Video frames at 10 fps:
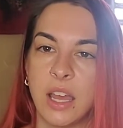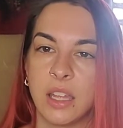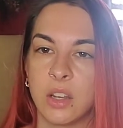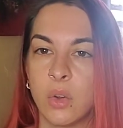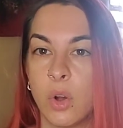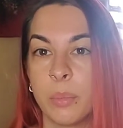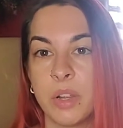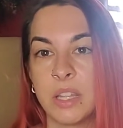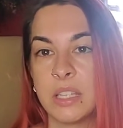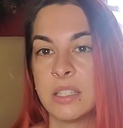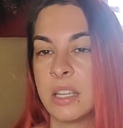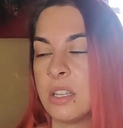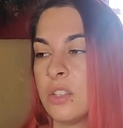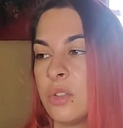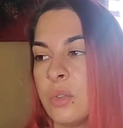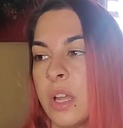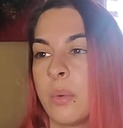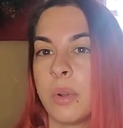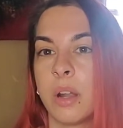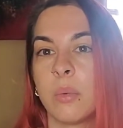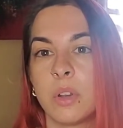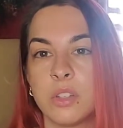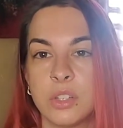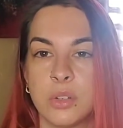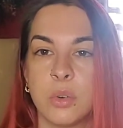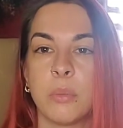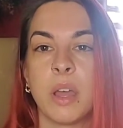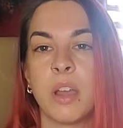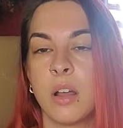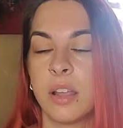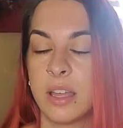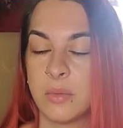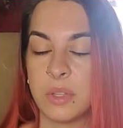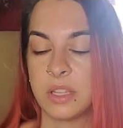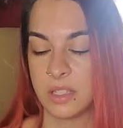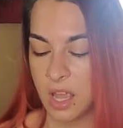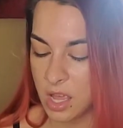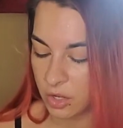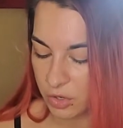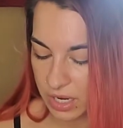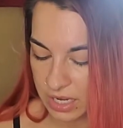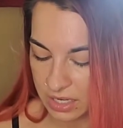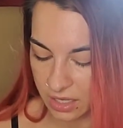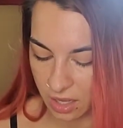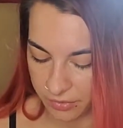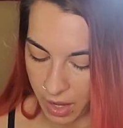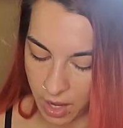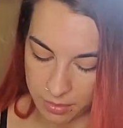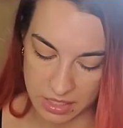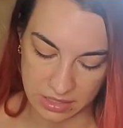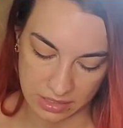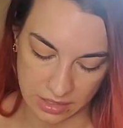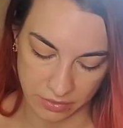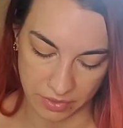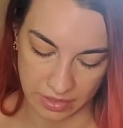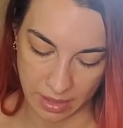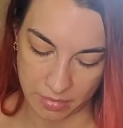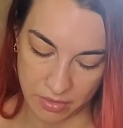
I can incorporate this into like what I want to do, or my, again, with this creating of hobbies and stuff like that.